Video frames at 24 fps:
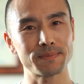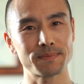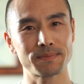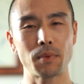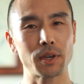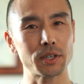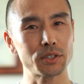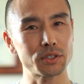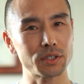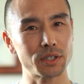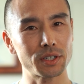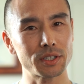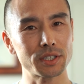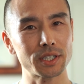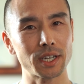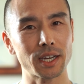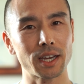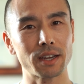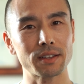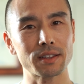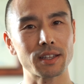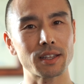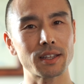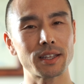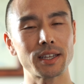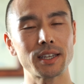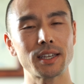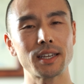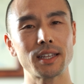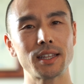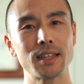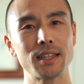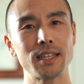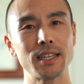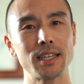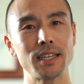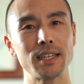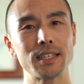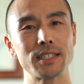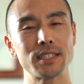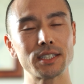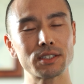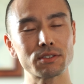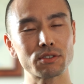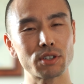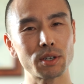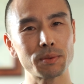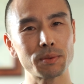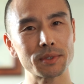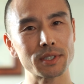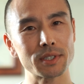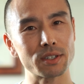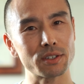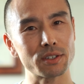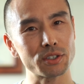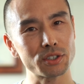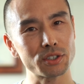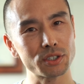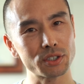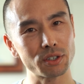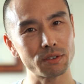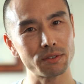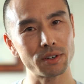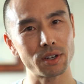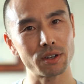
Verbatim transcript: Make sure to check out the link in the description or show